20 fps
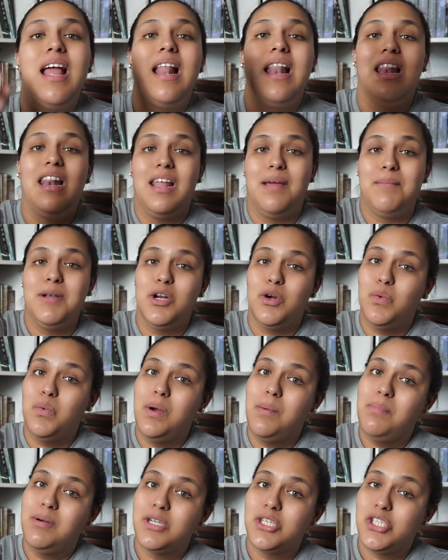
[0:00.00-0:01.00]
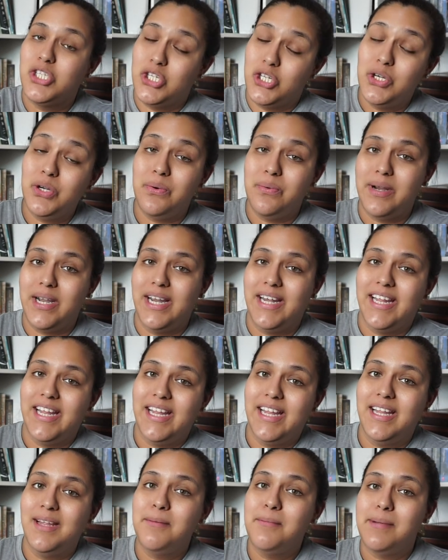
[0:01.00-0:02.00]
Let me know what books you're
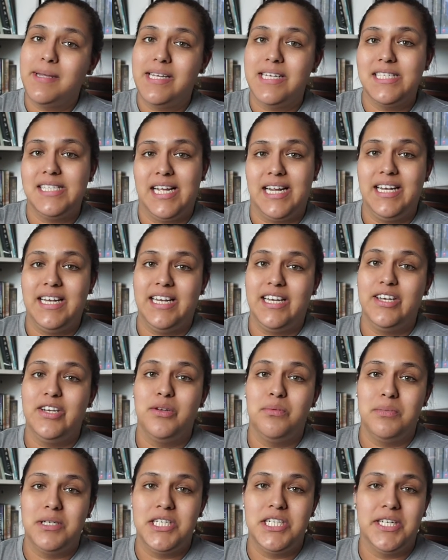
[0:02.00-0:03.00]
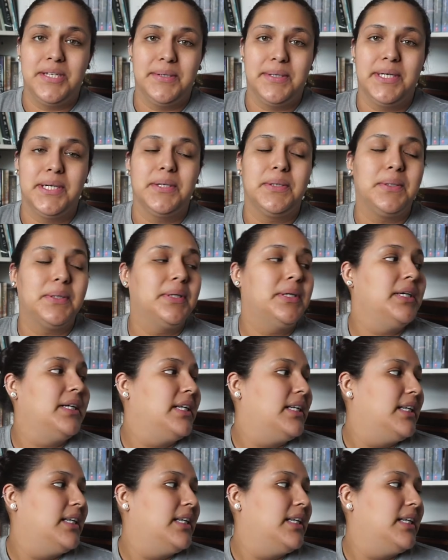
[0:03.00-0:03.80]
reading because I need new material.